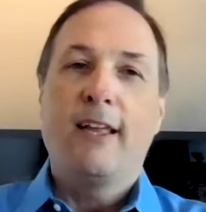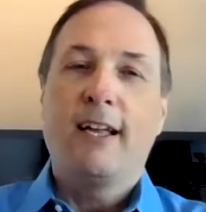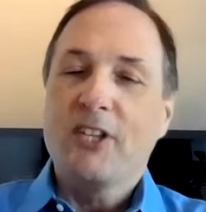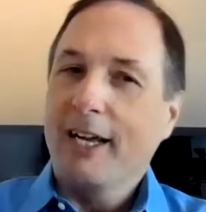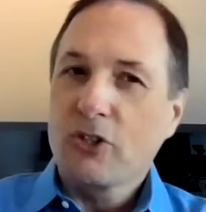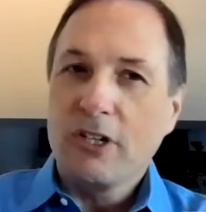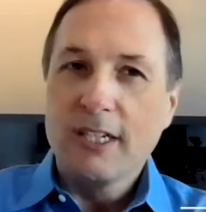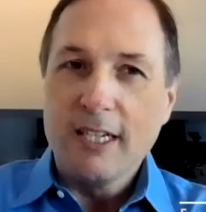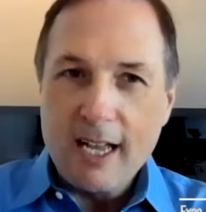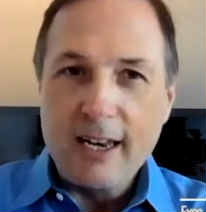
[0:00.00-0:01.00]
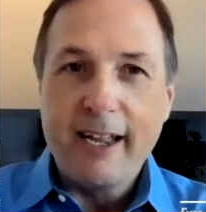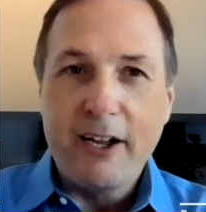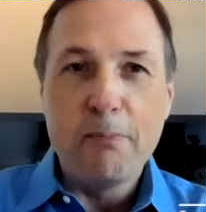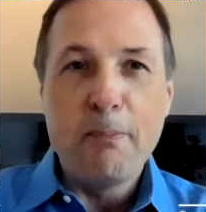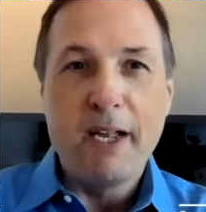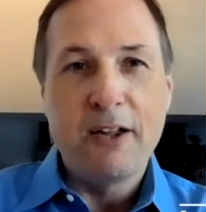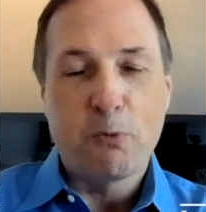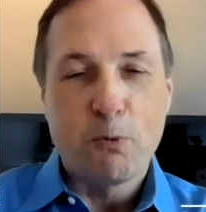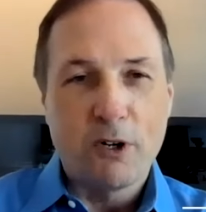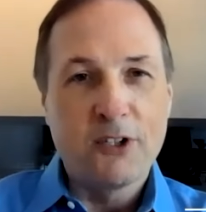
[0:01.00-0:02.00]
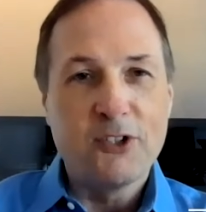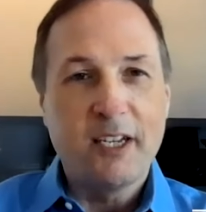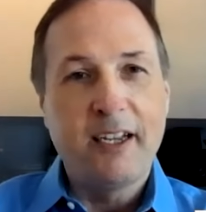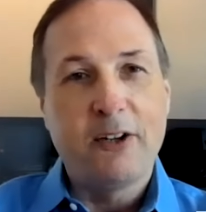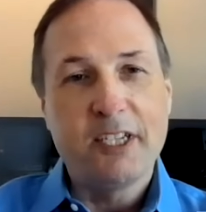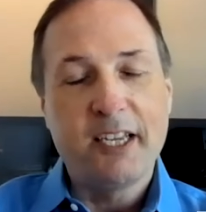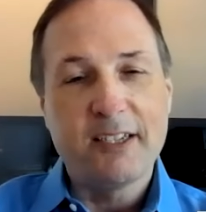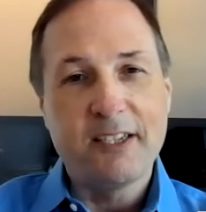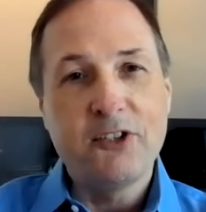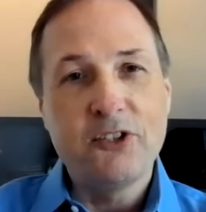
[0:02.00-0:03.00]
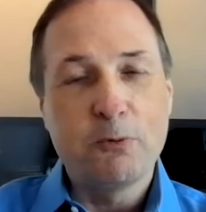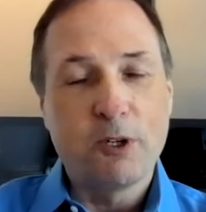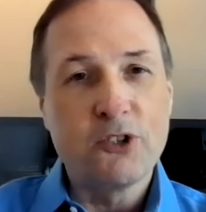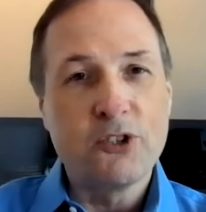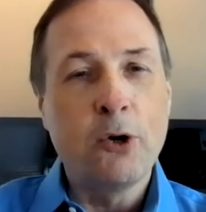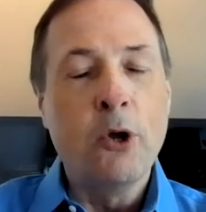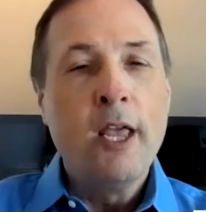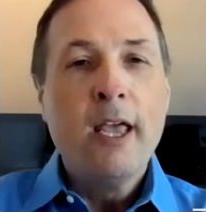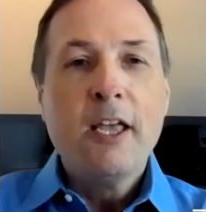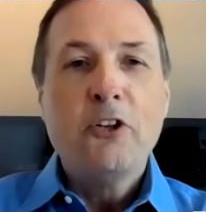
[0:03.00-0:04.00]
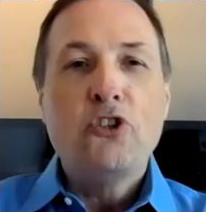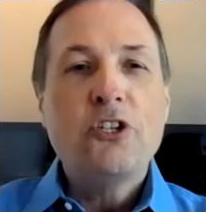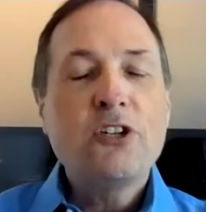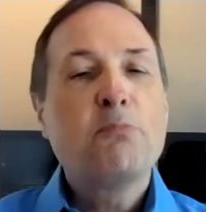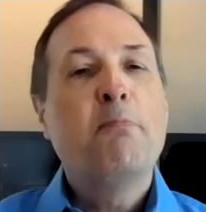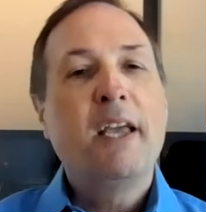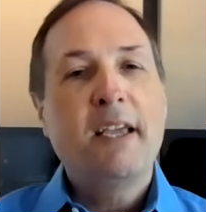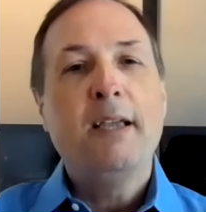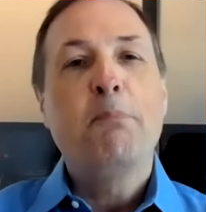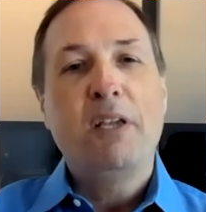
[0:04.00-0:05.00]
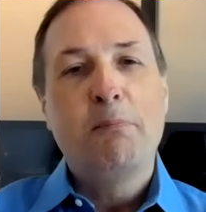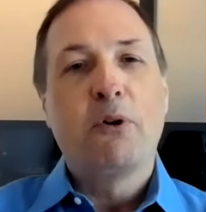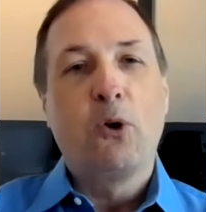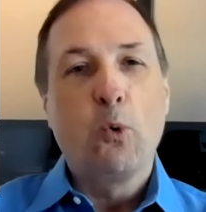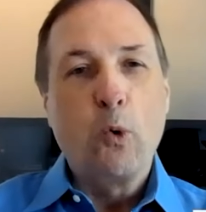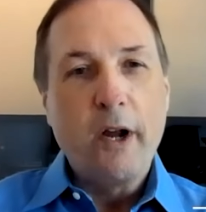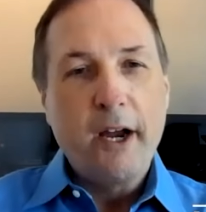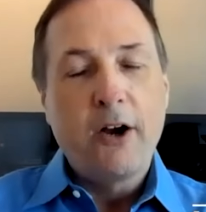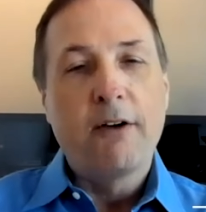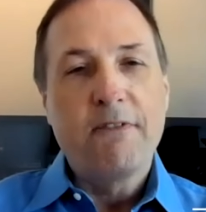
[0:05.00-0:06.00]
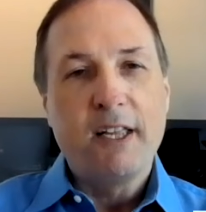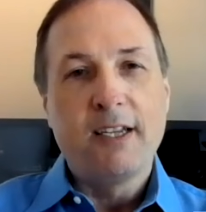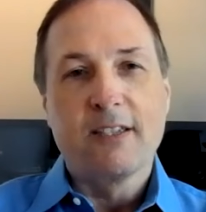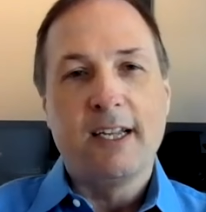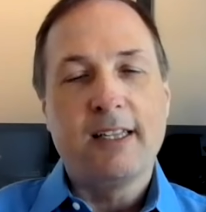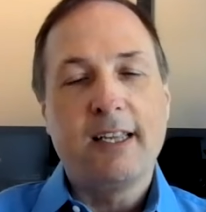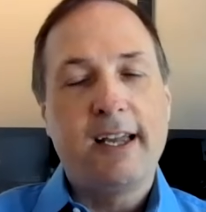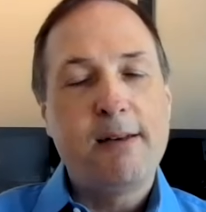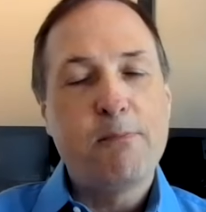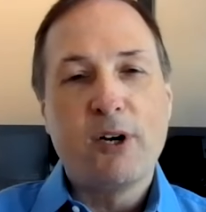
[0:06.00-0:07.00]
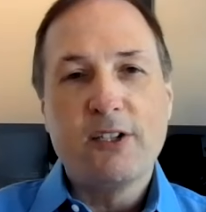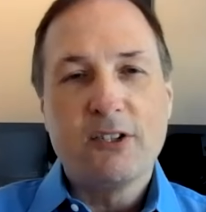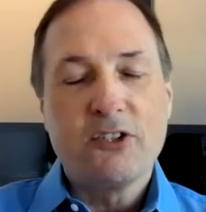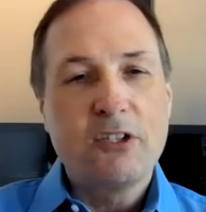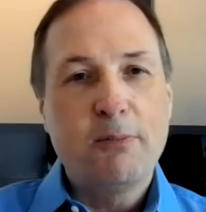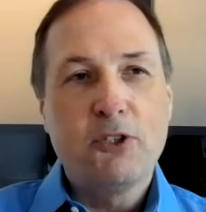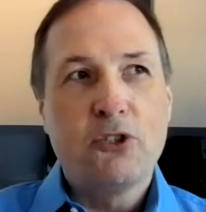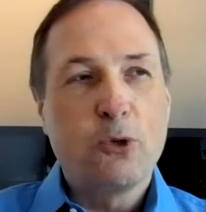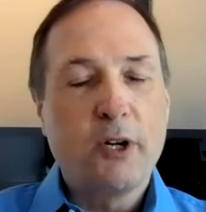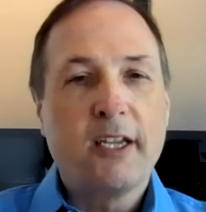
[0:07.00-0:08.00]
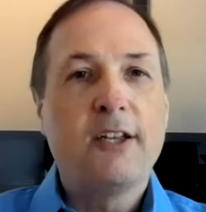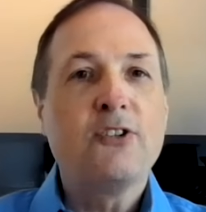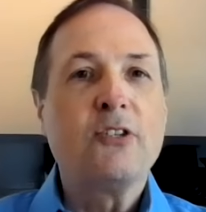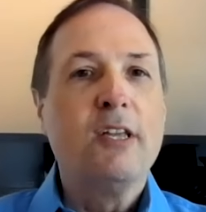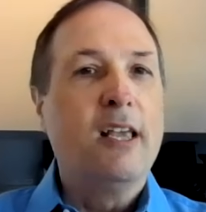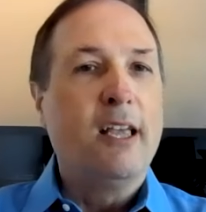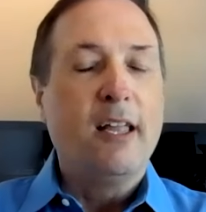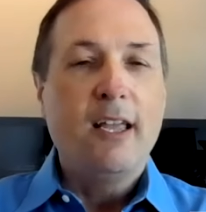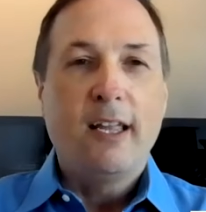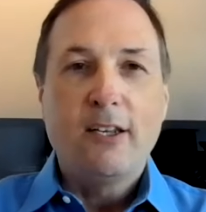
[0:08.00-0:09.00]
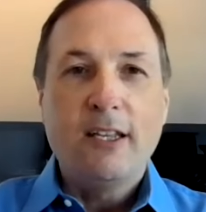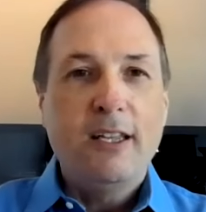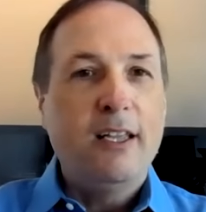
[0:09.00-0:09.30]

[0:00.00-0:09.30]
That's actually not how the math works and how taxation works. So just making people aware of things like that brings us so much joy, because a